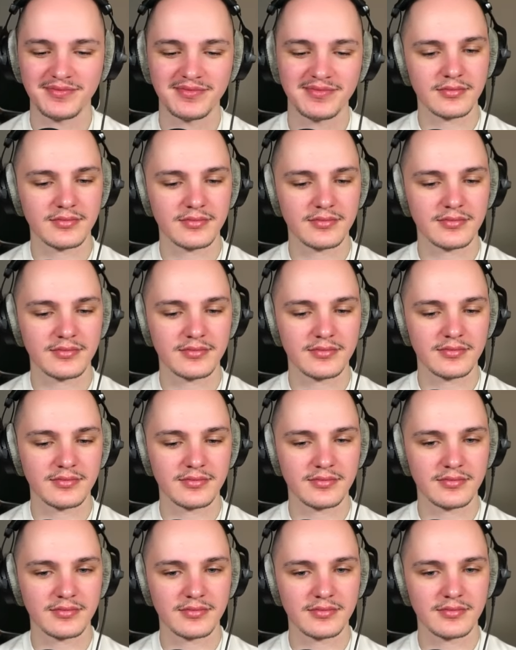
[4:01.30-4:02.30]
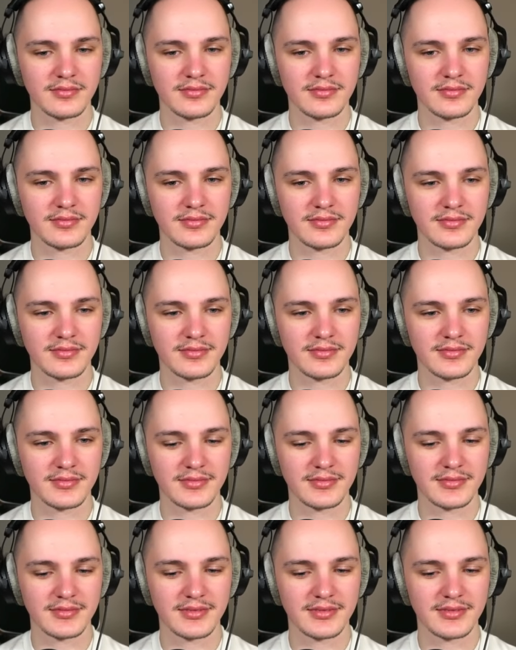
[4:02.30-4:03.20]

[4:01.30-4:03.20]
(silence)